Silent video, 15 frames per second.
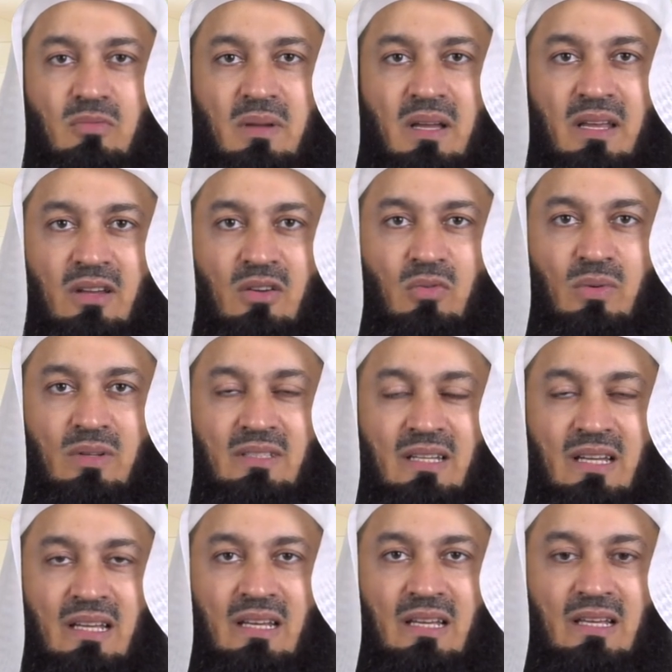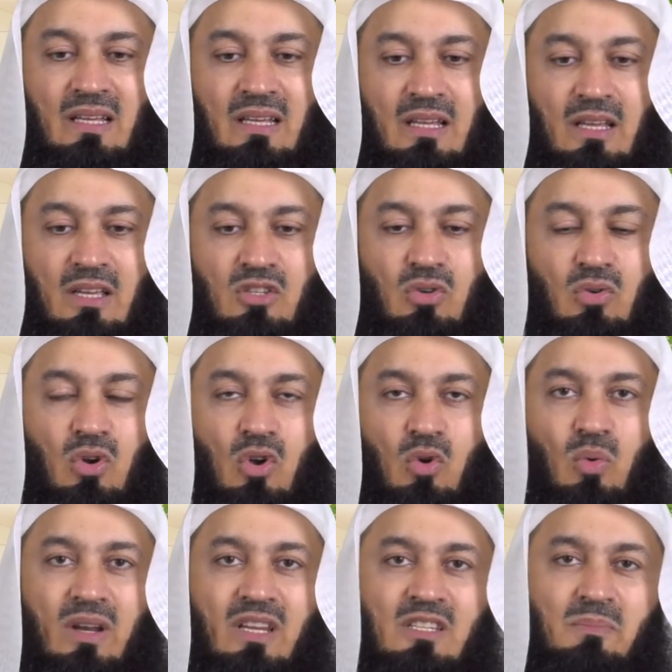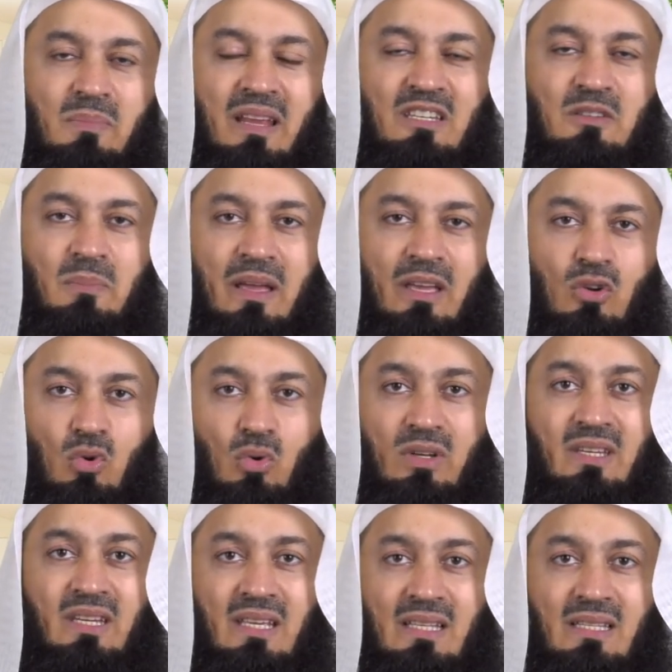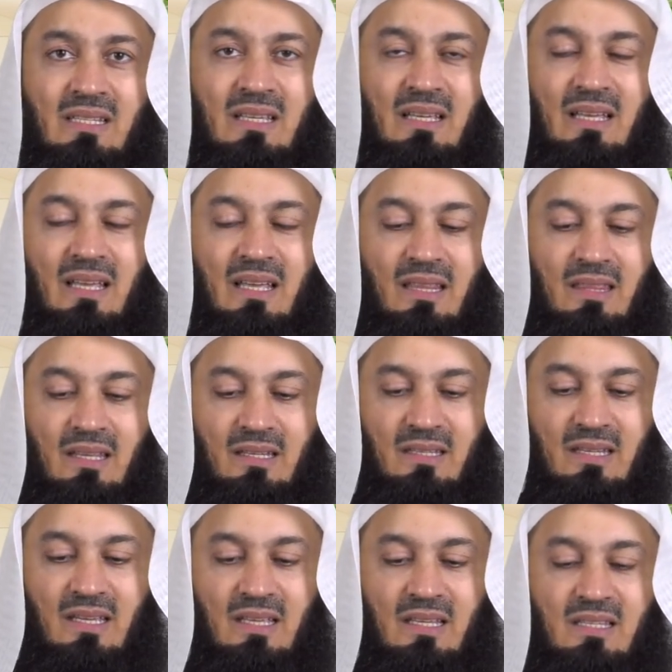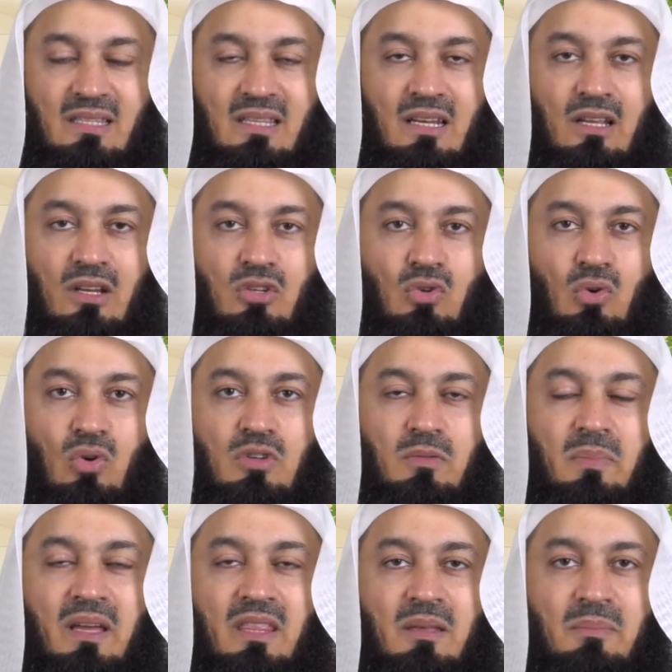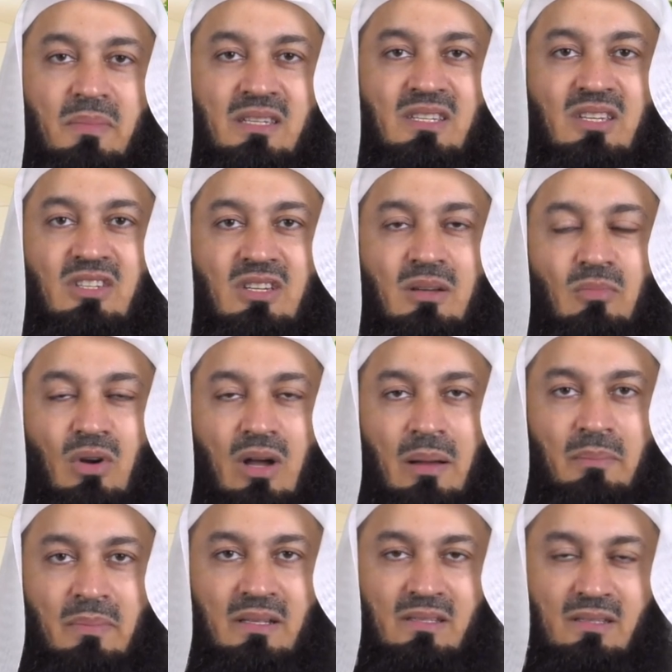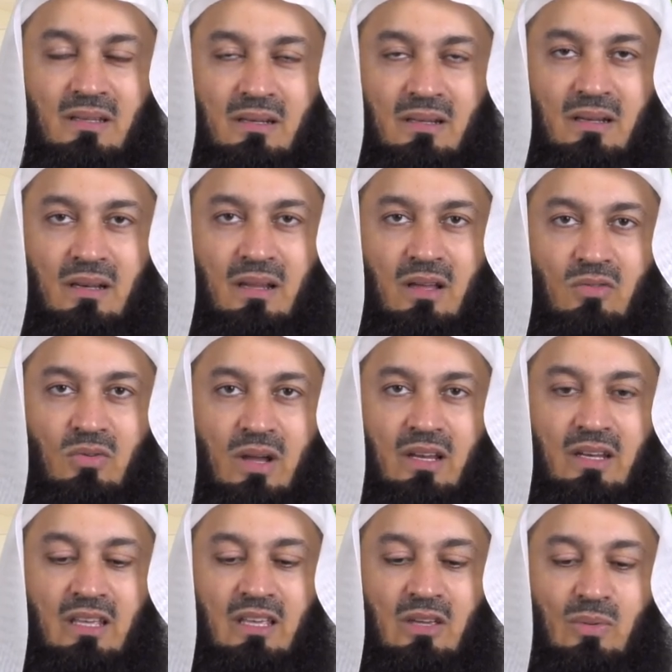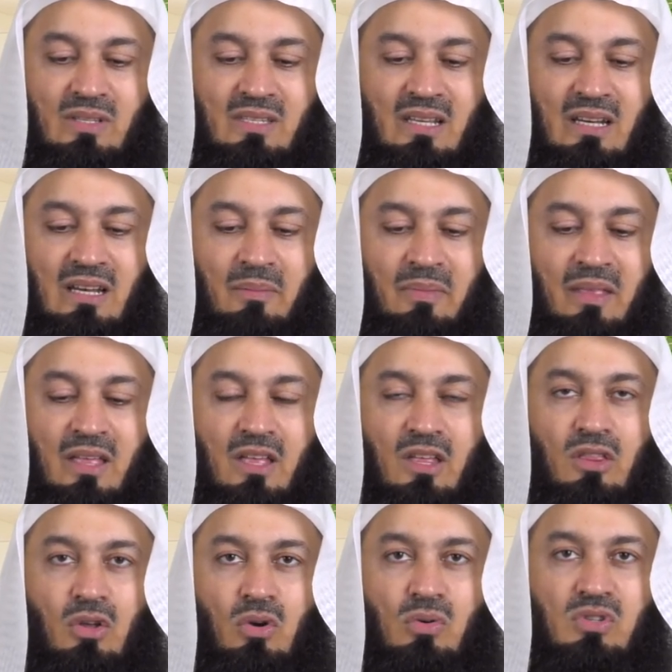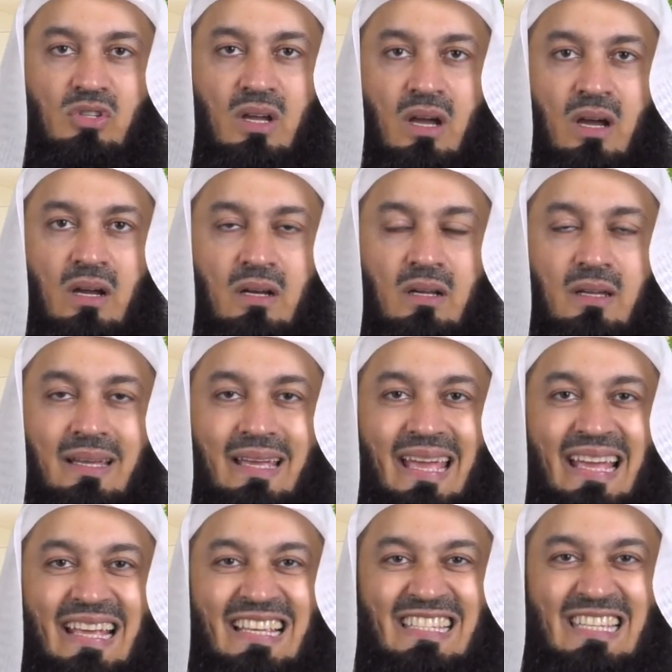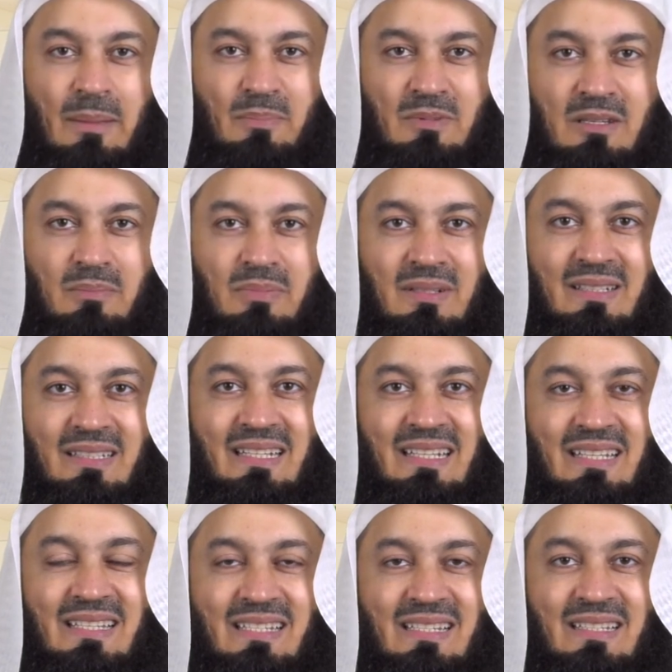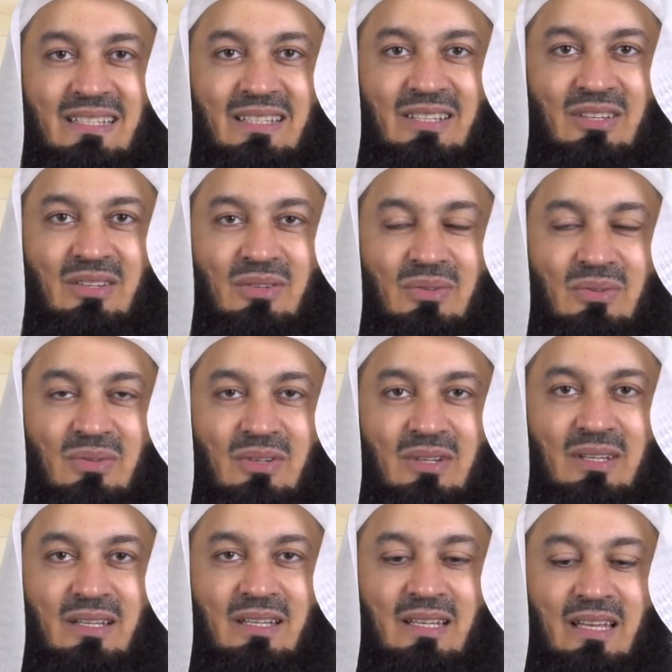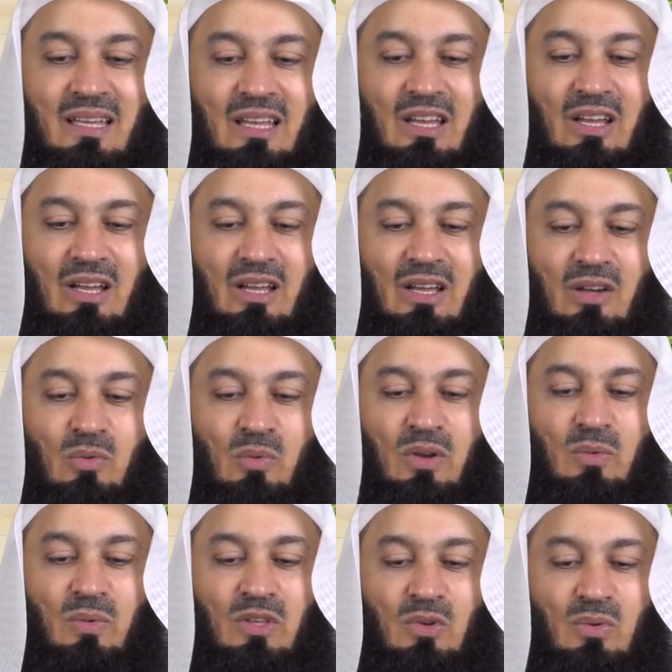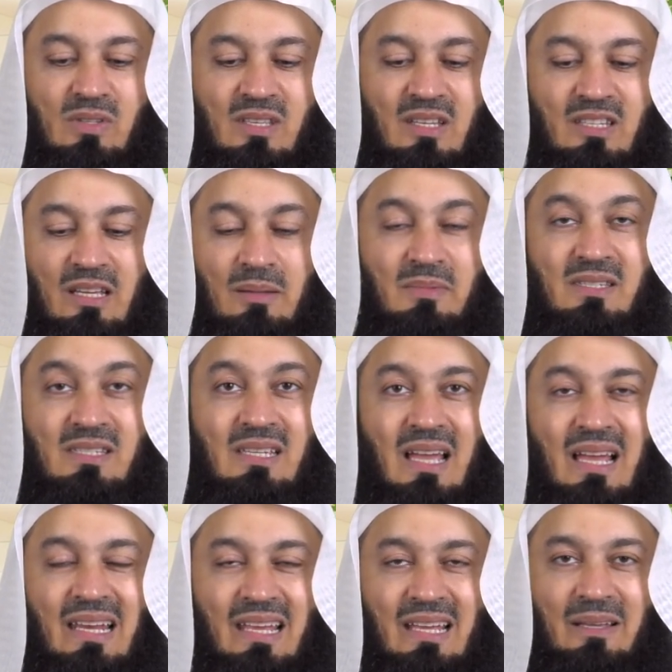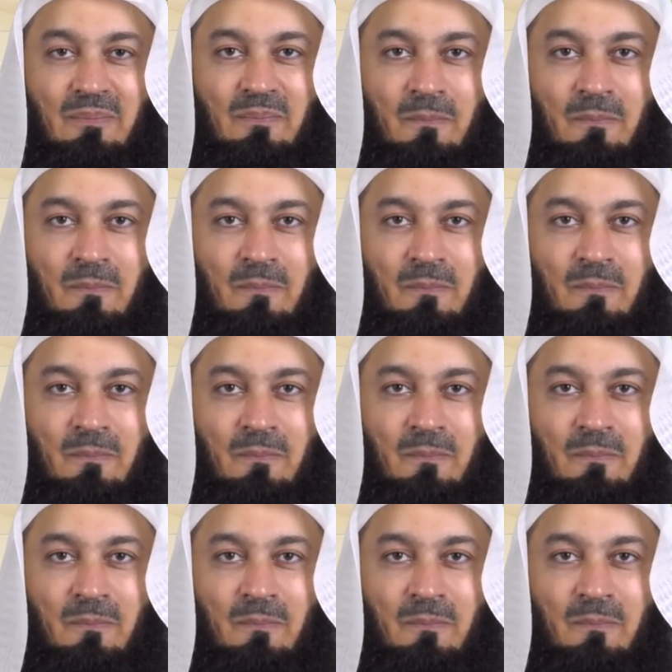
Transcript: subhanahu wa ta'ala. So what is meant by good deeds? The deeds that are taught by the Messenger Muhammad sallallahu alayhi wasallam, those are acceptable deeds. You know, uh, when we use the term salih,